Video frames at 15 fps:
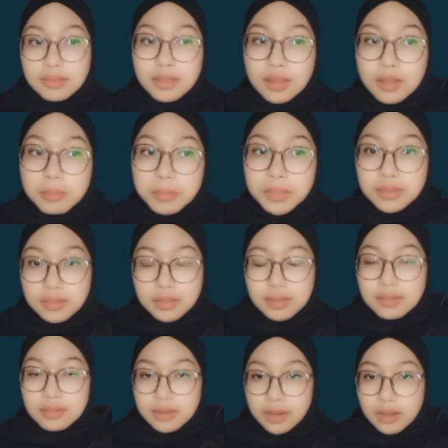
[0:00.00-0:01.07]
business
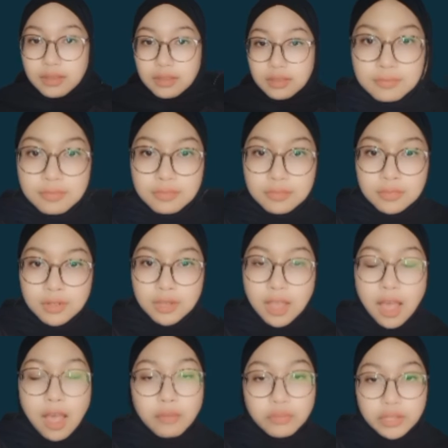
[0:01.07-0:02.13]
strategy.
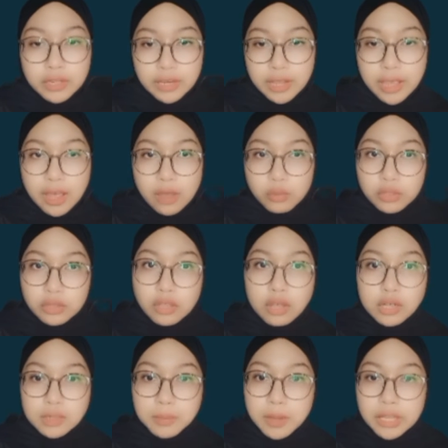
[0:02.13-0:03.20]
After that, I will talk
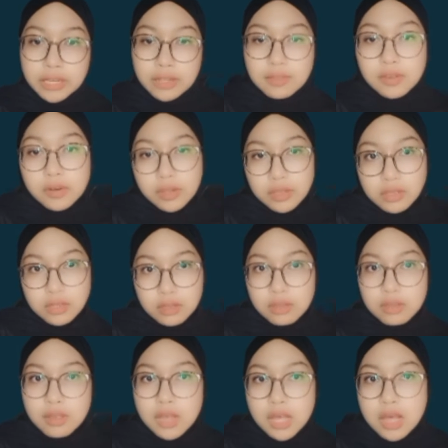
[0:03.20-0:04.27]
about description.
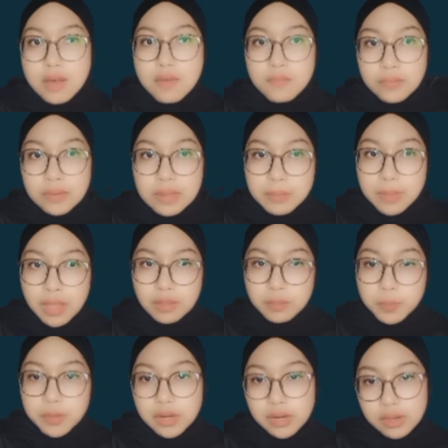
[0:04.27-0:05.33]
Firm
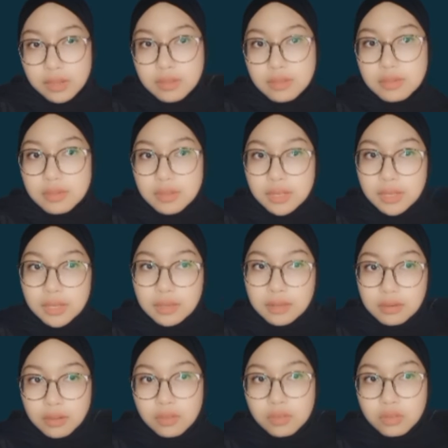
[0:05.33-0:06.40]
experience
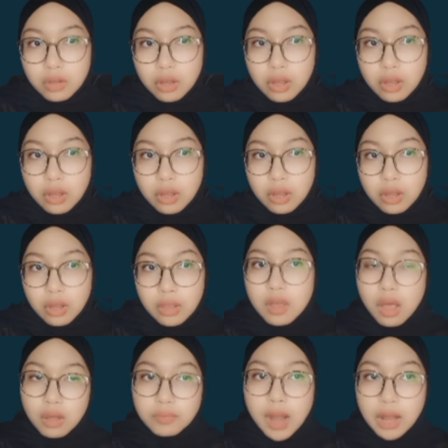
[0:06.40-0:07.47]
increased costs
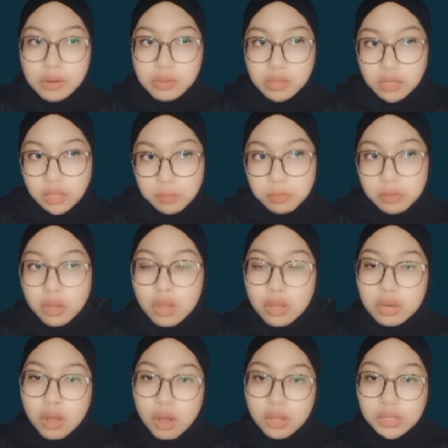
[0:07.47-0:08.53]
of hardship not
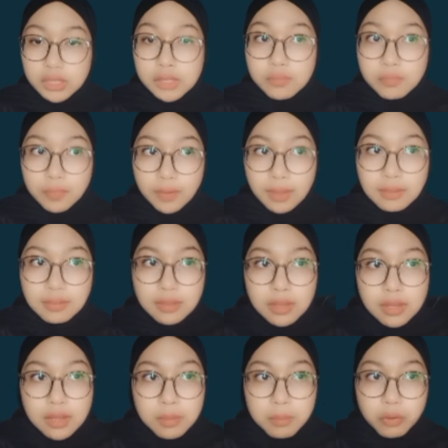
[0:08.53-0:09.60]
only face
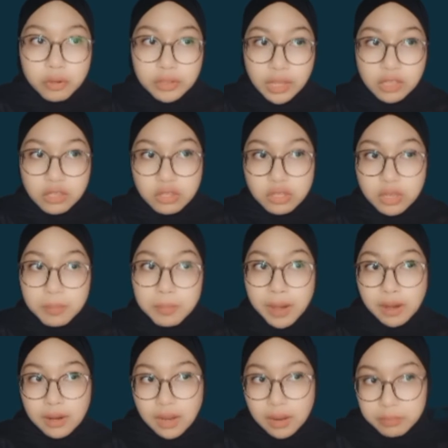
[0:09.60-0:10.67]
potential
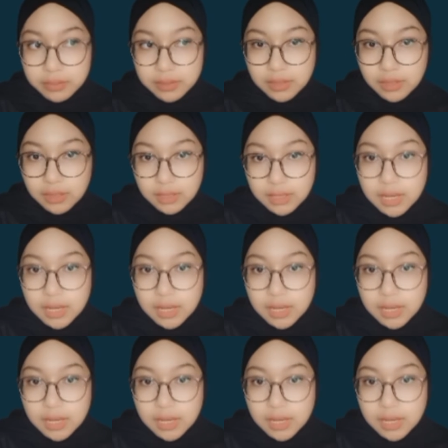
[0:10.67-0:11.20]
bankruptcy,